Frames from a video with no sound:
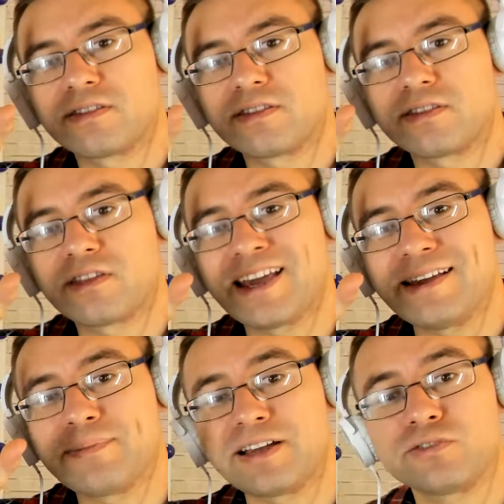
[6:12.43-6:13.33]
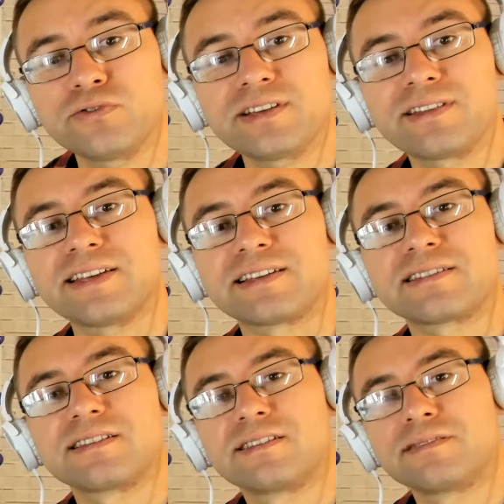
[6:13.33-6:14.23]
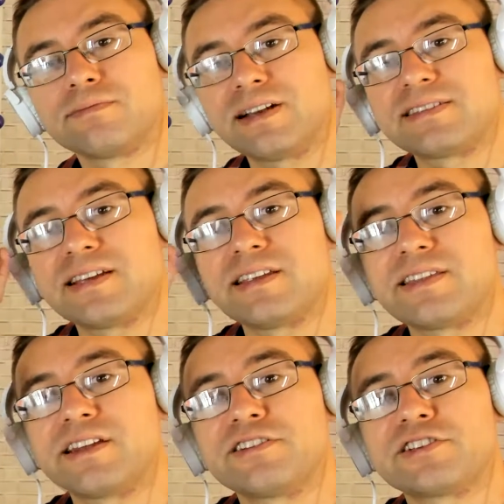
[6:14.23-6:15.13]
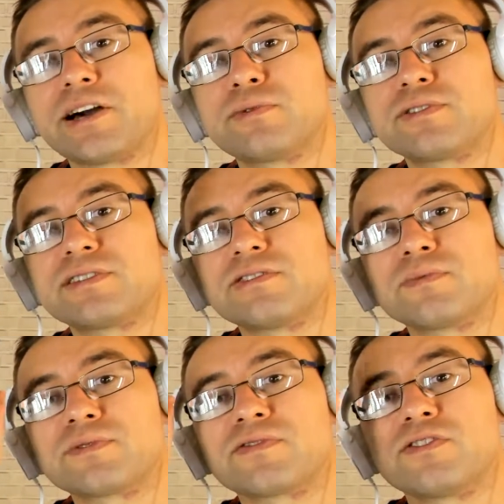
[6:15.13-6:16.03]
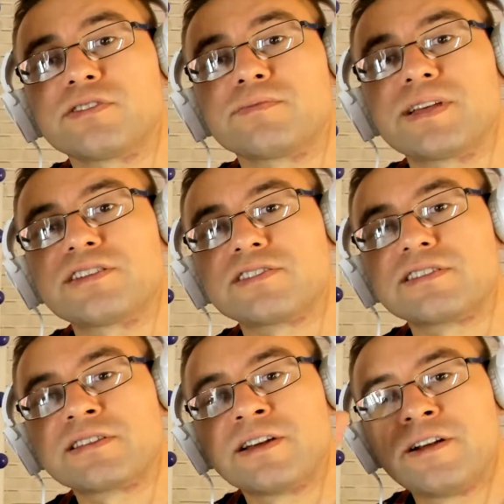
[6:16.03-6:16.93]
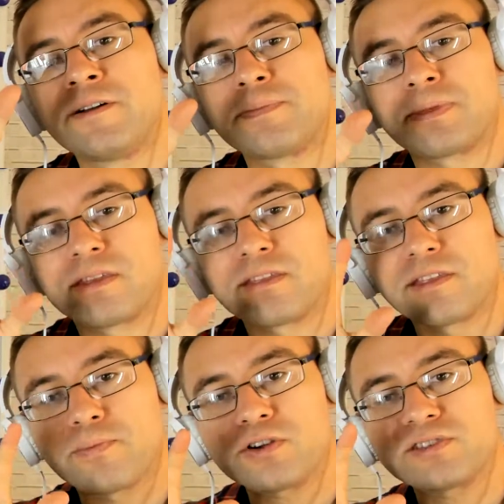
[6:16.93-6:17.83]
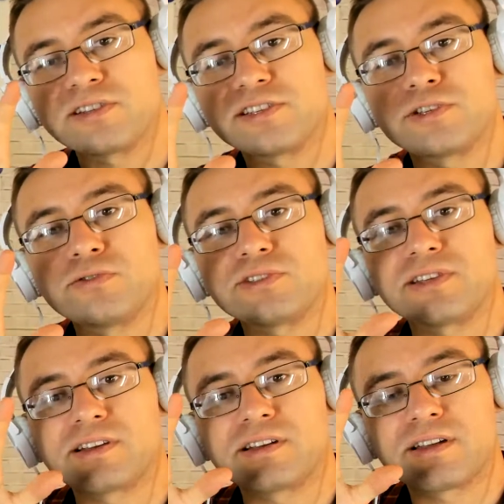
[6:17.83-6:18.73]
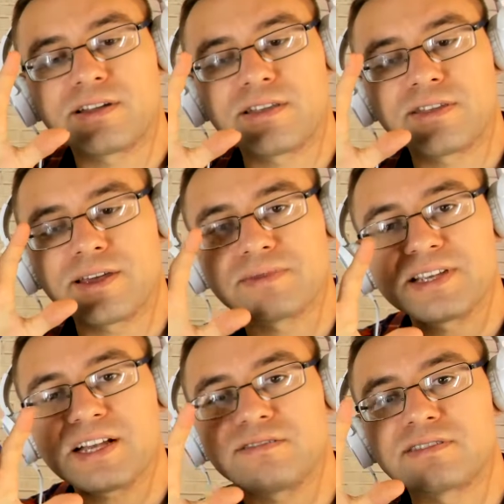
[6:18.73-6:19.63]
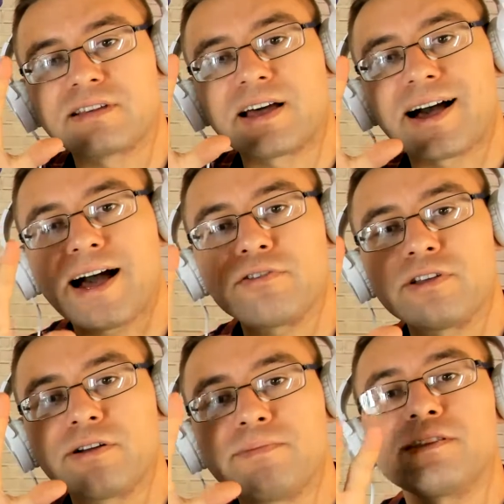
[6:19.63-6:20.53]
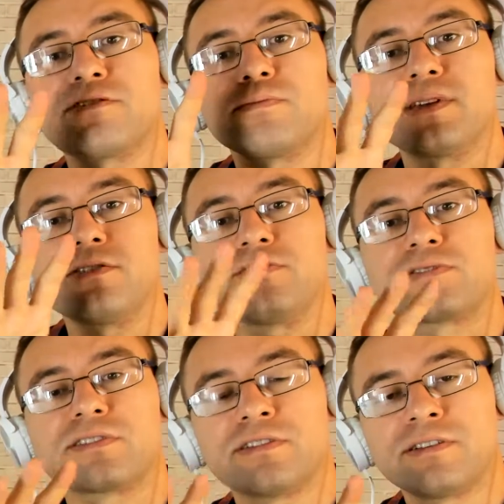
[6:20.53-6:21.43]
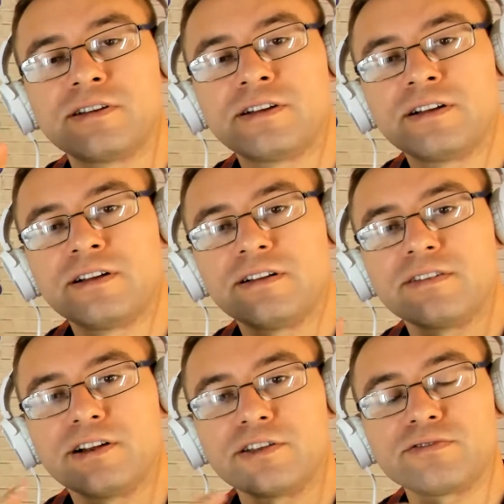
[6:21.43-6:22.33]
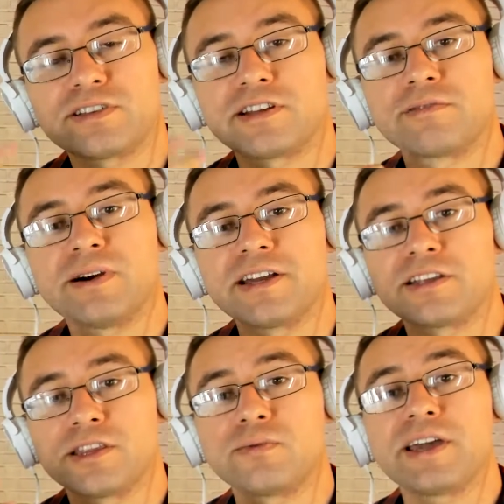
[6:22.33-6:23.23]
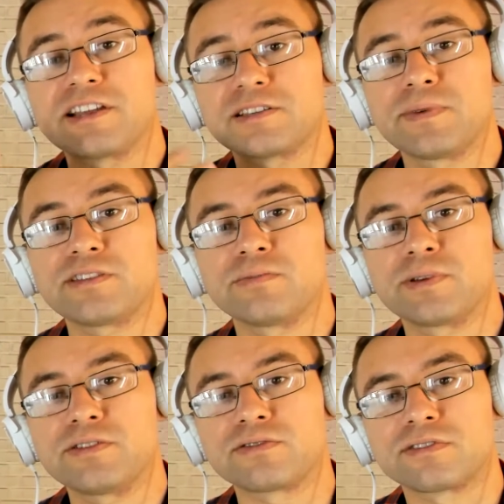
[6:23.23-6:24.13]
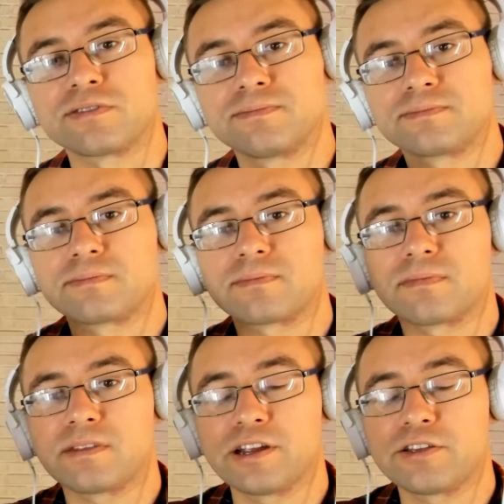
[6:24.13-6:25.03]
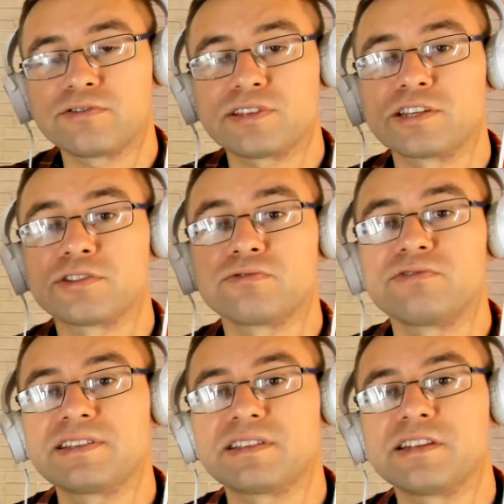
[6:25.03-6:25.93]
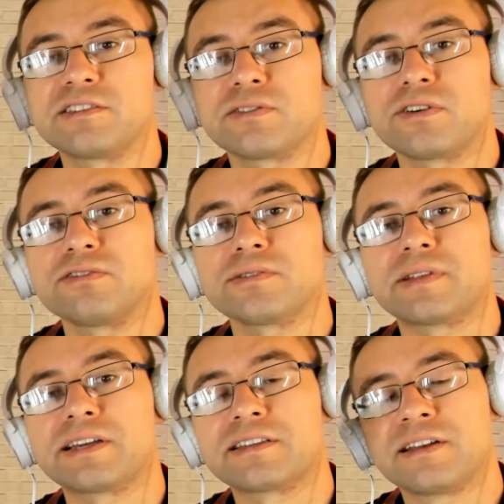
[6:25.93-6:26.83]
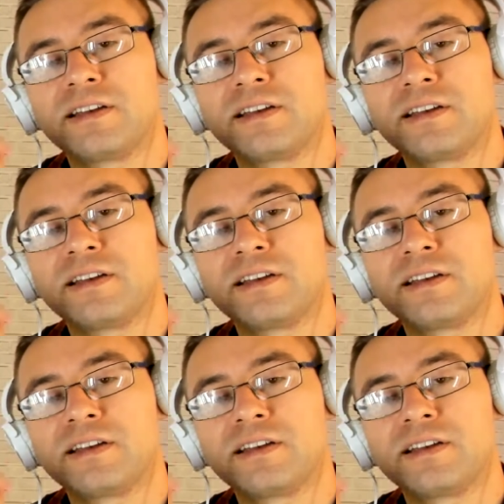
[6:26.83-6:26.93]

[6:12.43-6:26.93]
By doing this, by sending the energy upwards in terms of contemplations, the person is using themselves how they're meant to be used. They're using their mind in the way it is meant to be used. They're using it to reason and to contemplate.